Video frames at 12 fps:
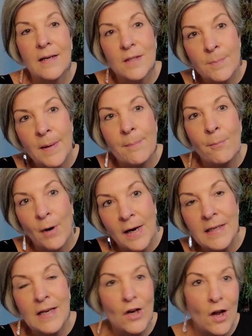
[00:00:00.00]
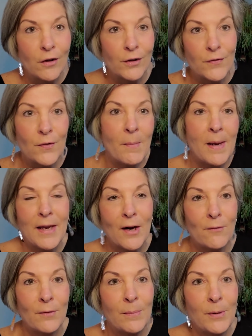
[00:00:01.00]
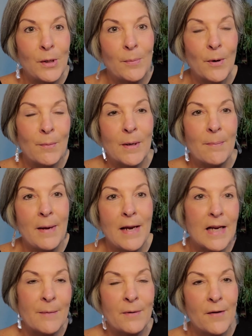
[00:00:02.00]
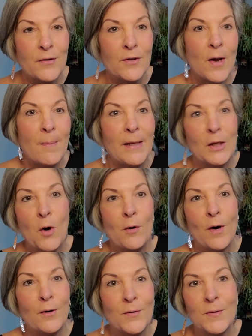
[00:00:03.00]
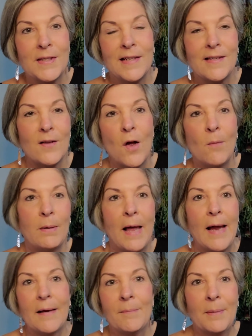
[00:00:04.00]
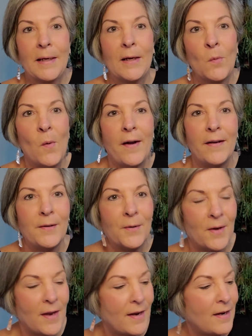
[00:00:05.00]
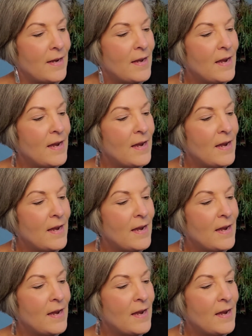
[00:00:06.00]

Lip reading: It's my branding colors for my Carefree Beauty Permanent Makeup. If you ever saw my logo, you'd see it's all black and pink and white, okay?